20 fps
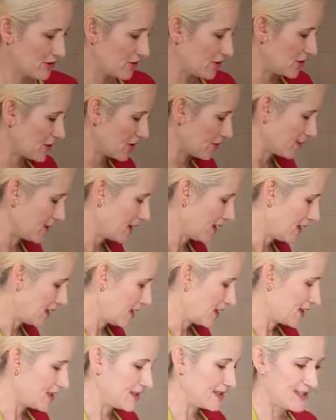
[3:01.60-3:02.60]
to them.
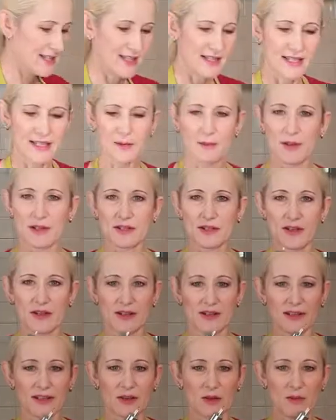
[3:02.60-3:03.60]
You see this one's got
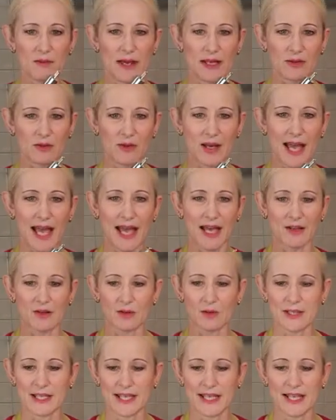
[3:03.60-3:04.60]
a little metal
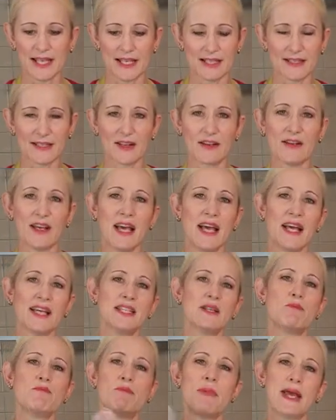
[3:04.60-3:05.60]
handle here. So
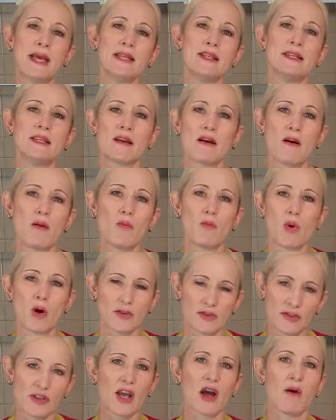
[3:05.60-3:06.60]
depending on
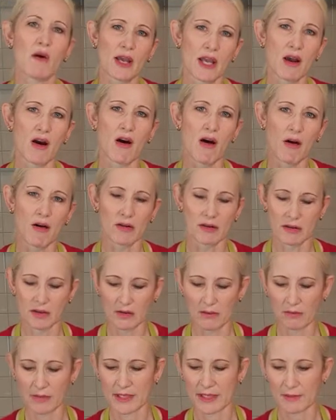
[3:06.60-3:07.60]
what's going
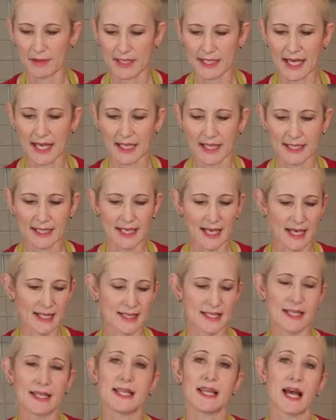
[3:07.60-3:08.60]
on with the metallic
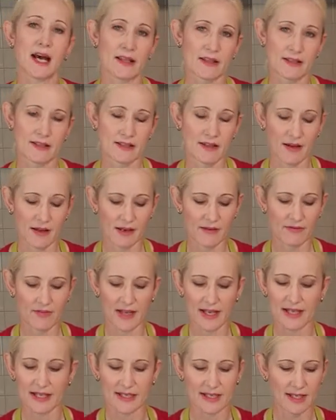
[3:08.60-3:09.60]
taste and the other side
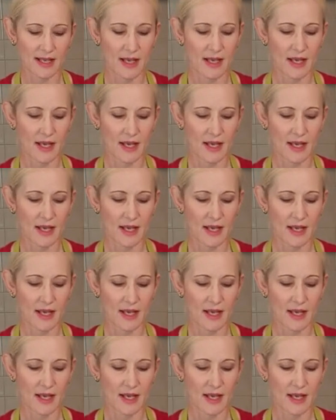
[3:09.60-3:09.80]
effects,